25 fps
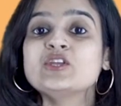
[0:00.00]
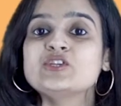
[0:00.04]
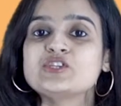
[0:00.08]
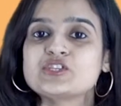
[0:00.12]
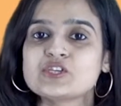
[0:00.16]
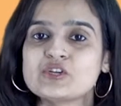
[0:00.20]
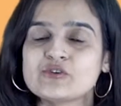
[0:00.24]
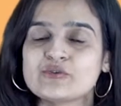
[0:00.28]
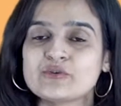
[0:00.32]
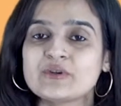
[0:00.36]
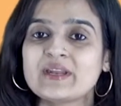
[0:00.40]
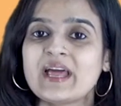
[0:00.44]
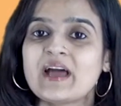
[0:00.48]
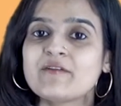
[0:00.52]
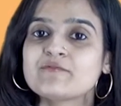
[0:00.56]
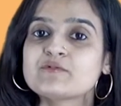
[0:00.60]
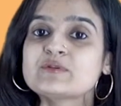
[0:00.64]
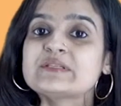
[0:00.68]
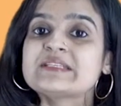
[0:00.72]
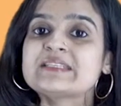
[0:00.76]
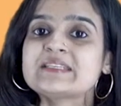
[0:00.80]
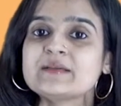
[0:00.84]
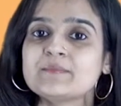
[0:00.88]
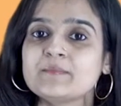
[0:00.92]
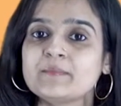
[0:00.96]
Children have to
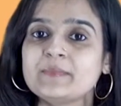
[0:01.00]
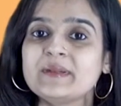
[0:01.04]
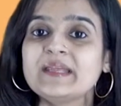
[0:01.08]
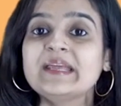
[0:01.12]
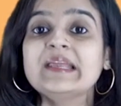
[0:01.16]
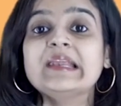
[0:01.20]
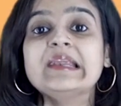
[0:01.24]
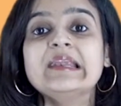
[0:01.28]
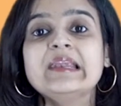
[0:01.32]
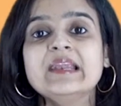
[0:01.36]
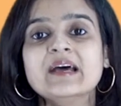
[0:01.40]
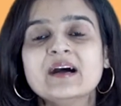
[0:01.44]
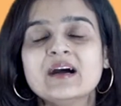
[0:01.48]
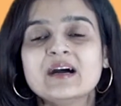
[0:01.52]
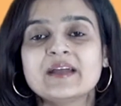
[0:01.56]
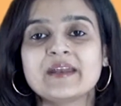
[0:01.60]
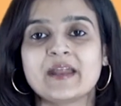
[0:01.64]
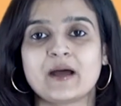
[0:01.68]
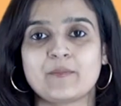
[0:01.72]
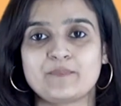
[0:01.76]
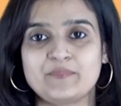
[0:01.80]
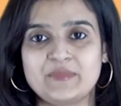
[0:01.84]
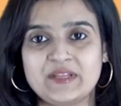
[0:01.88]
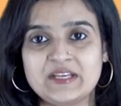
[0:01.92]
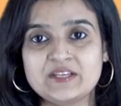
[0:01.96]
simply learn
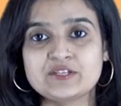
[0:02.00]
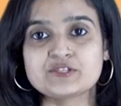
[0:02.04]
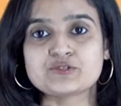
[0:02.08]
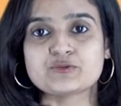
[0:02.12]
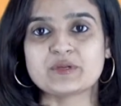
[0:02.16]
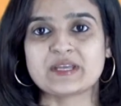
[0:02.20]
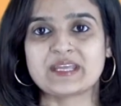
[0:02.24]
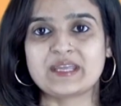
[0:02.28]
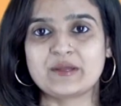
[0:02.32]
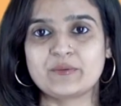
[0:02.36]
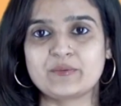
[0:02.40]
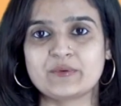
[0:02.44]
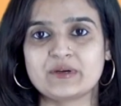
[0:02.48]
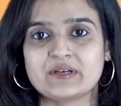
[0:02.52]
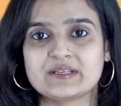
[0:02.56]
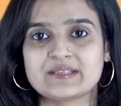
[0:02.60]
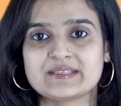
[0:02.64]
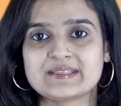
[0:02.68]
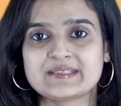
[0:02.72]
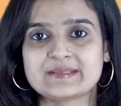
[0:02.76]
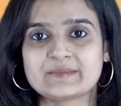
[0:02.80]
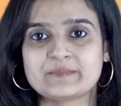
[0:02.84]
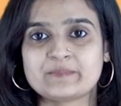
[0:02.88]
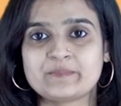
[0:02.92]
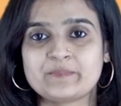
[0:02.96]
up these tricky
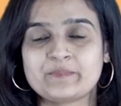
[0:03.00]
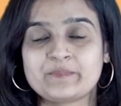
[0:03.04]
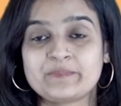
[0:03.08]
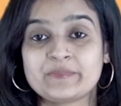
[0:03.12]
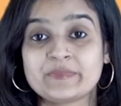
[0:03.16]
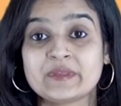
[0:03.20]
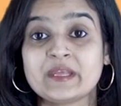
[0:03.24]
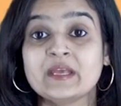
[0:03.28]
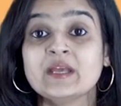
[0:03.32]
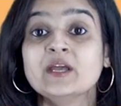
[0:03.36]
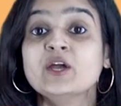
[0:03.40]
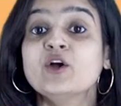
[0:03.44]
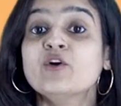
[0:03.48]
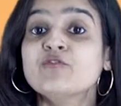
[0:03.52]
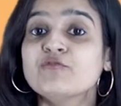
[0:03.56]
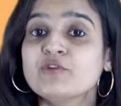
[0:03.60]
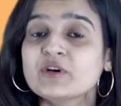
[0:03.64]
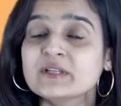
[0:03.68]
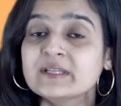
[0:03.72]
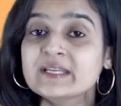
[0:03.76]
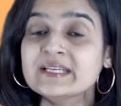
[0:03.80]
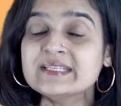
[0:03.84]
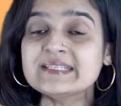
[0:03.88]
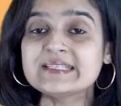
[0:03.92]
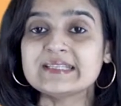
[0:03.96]
words.
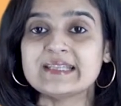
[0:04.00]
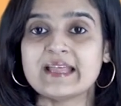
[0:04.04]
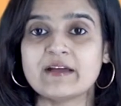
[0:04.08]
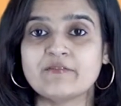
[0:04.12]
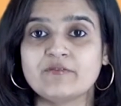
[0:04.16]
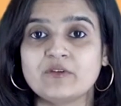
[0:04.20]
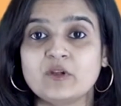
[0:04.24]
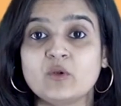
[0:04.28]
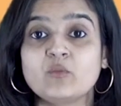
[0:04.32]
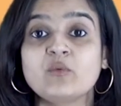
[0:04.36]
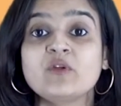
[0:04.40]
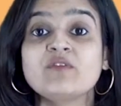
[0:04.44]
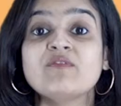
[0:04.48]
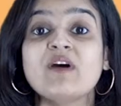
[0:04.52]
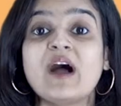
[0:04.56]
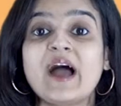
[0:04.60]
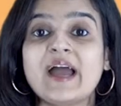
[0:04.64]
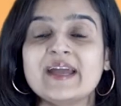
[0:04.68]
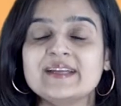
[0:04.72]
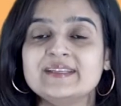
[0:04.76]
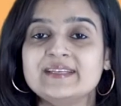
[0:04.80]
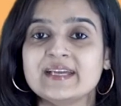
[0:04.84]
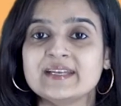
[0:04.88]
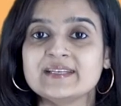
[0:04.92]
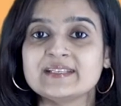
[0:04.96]
For this level, we've
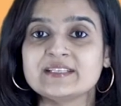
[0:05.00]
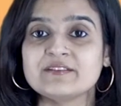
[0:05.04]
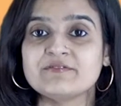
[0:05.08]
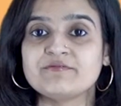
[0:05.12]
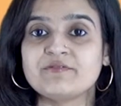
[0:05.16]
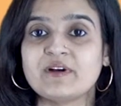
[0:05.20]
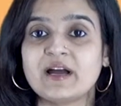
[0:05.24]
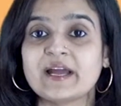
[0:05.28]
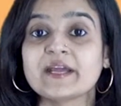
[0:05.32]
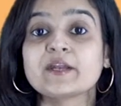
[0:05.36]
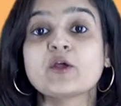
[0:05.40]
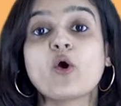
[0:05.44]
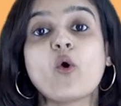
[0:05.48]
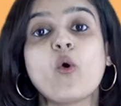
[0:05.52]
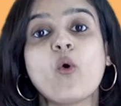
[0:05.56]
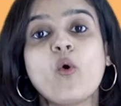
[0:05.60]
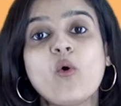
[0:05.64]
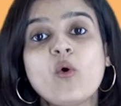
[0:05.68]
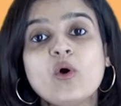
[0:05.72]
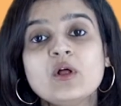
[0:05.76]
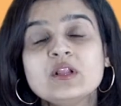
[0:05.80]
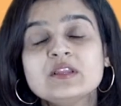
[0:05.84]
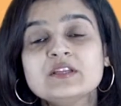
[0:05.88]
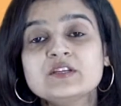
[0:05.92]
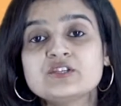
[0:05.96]
identified
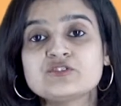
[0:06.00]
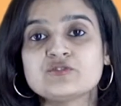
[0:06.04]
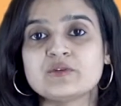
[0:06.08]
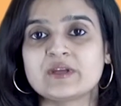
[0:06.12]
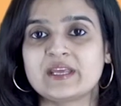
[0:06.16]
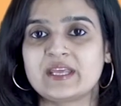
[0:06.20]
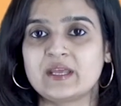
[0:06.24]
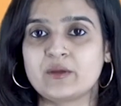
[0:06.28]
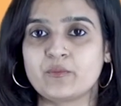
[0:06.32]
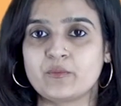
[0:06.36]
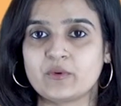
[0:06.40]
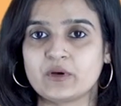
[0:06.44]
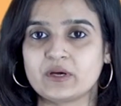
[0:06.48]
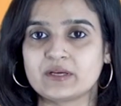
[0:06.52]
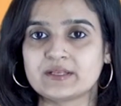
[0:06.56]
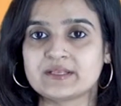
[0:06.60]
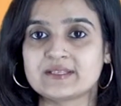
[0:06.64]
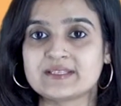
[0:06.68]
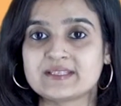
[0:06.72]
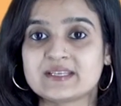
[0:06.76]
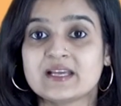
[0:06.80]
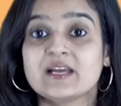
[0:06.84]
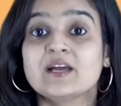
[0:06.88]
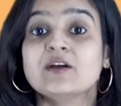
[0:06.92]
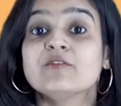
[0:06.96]
all the tricky
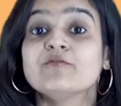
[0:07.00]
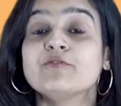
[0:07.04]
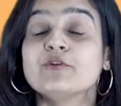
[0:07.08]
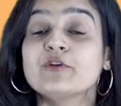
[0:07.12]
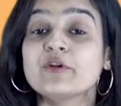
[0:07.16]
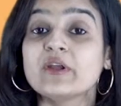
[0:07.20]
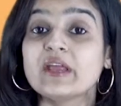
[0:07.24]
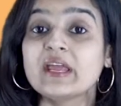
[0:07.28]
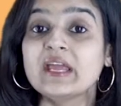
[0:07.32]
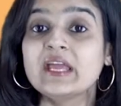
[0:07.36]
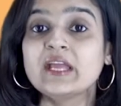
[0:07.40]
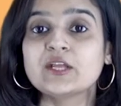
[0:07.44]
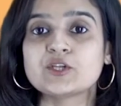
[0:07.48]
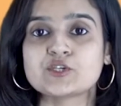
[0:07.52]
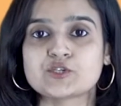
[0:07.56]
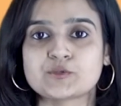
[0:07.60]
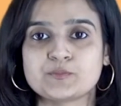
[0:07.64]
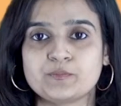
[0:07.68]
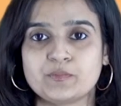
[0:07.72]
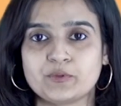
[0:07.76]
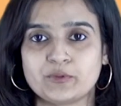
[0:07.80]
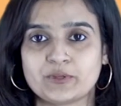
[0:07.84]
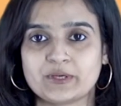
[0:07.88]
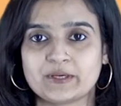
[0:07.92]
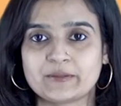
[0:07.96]
words for
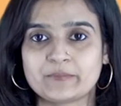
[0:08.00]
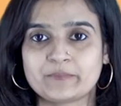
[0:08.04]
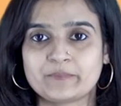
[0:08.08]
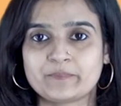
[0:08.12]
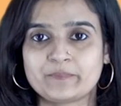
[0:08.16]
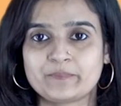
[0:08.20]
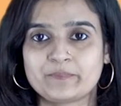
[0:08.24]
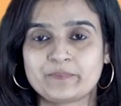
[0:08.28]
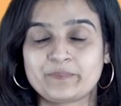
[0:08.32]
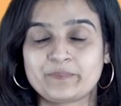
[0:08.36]
each book.